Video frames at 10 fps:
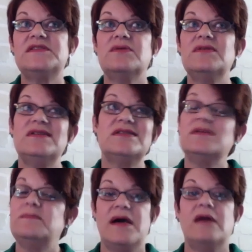there
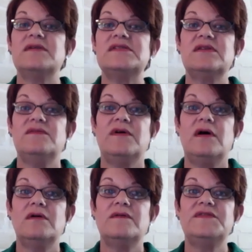isn't malice
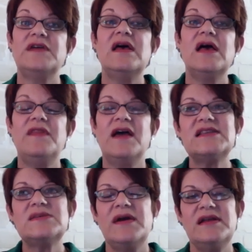involved. And
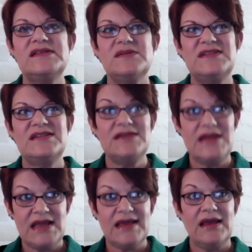that's why it's so
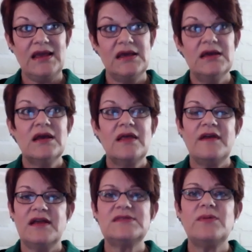sneaky.
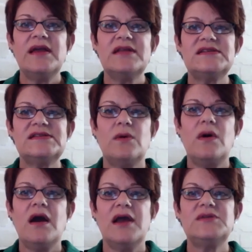That's why it's so
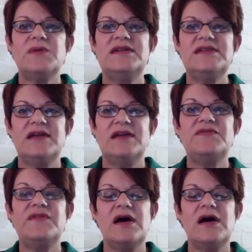hard to
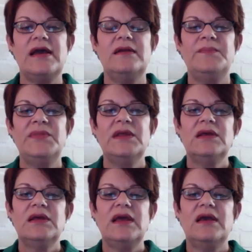identify
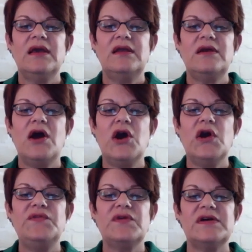and
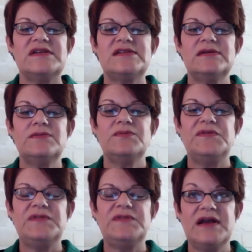hard for us to
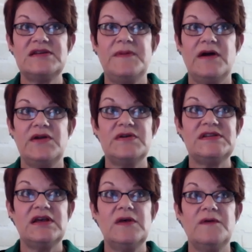reflect upon
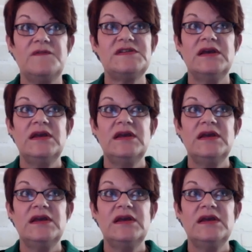ourselves